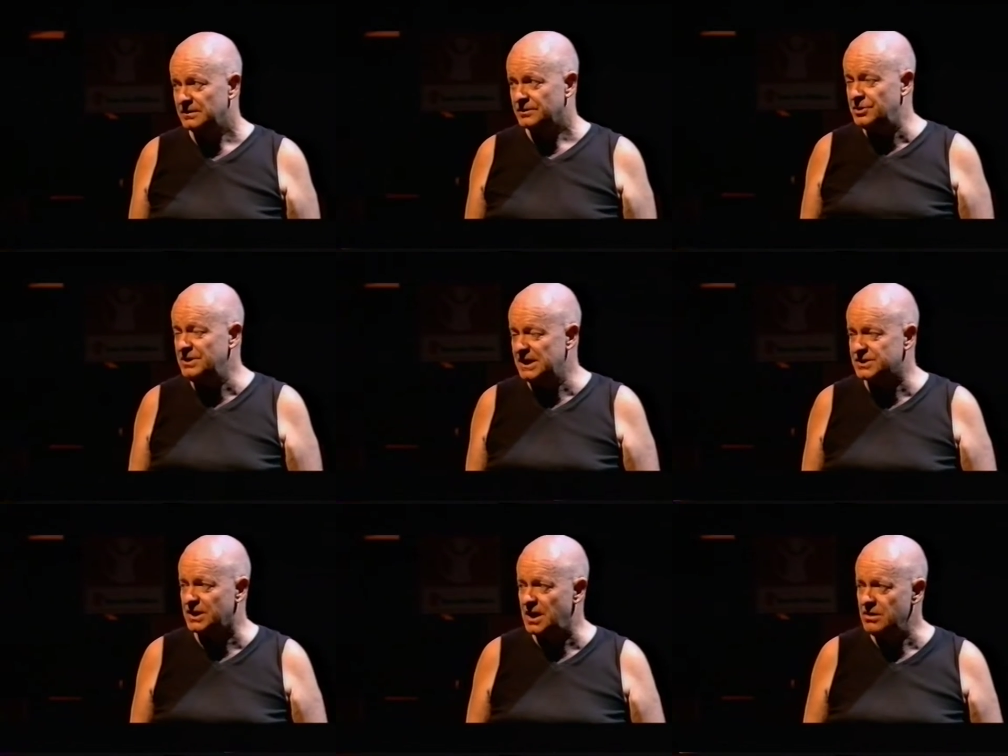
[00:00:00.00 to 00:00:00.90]
2 years
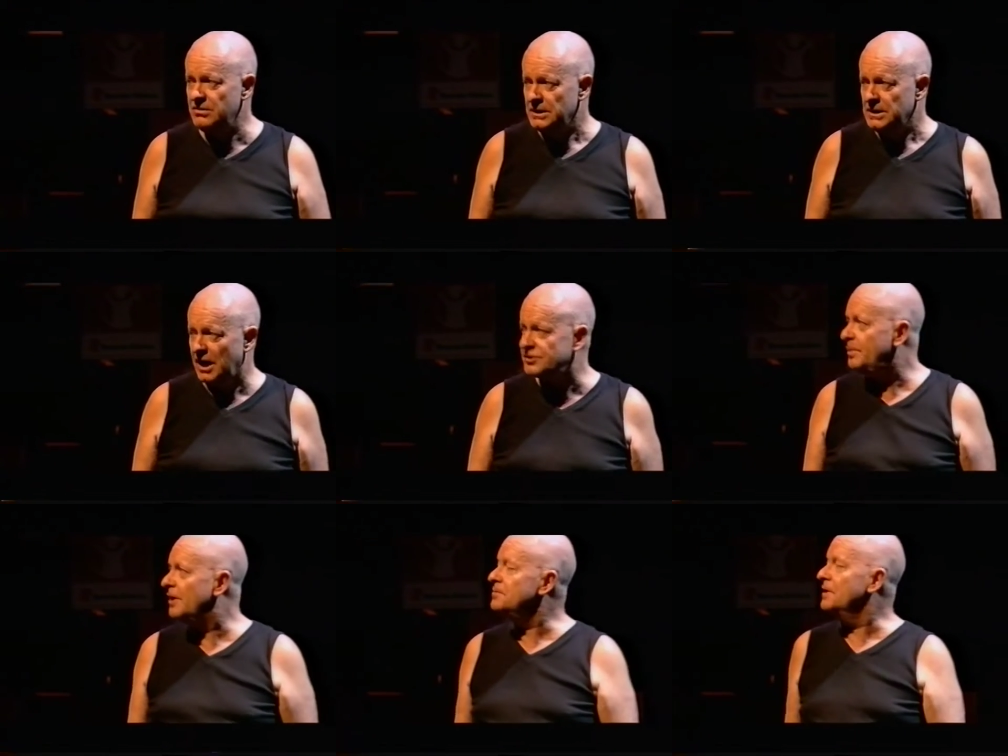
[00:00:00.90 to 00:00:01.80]
ago, our
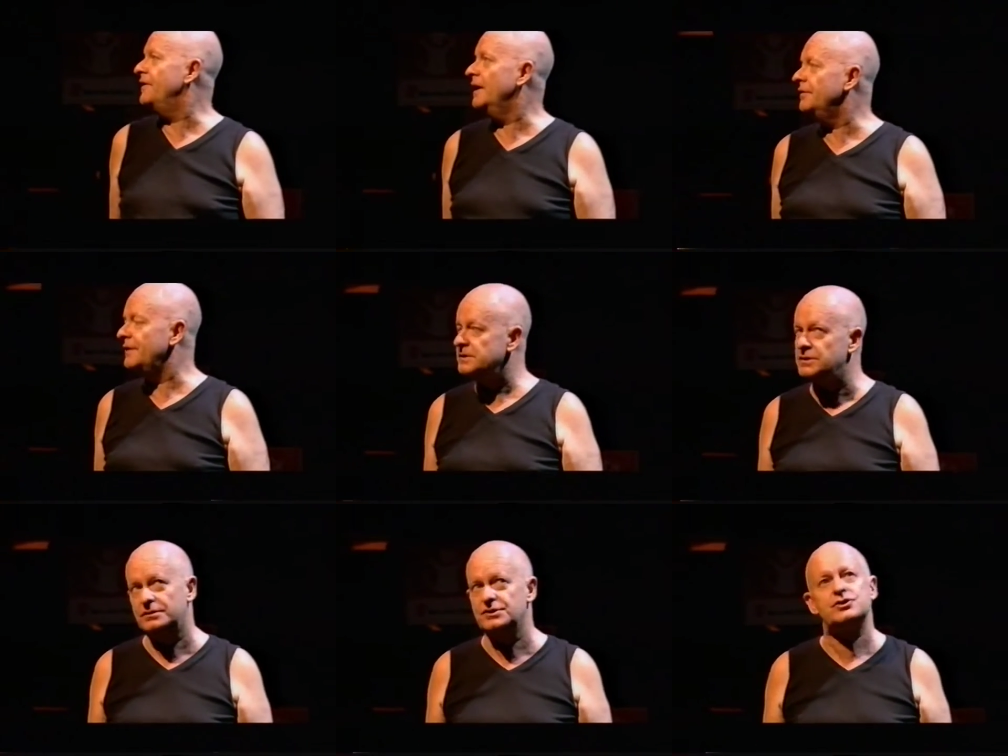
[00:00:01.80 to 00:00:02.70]
Department of Health under Dr.